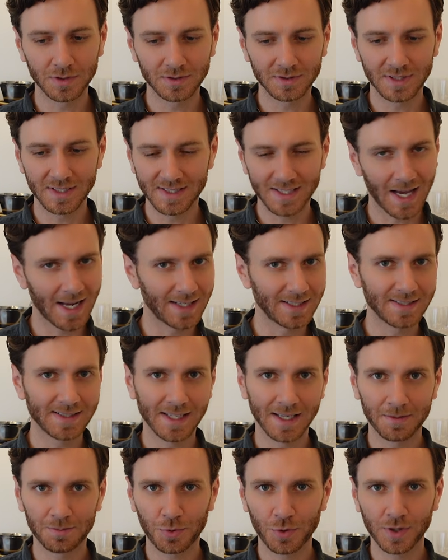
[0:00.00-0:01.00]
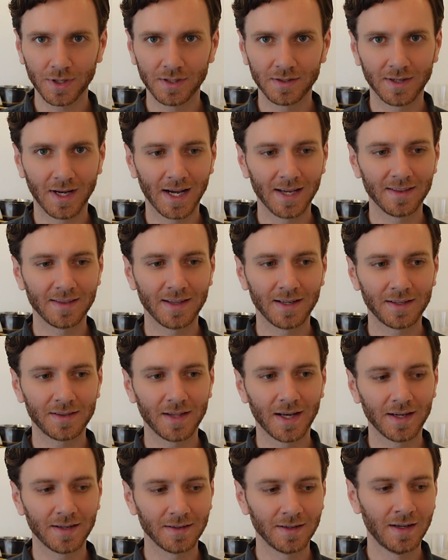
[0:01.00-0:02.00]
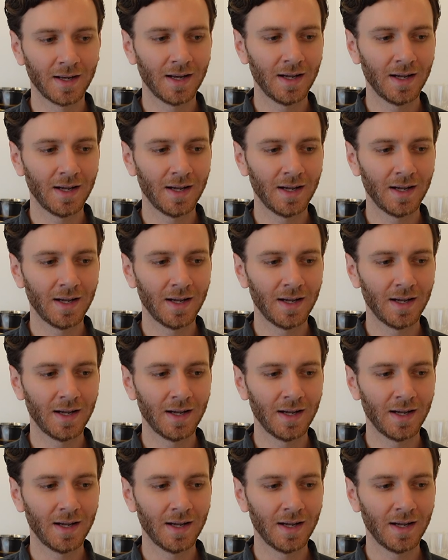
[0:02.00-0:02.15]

design standpoint, I think that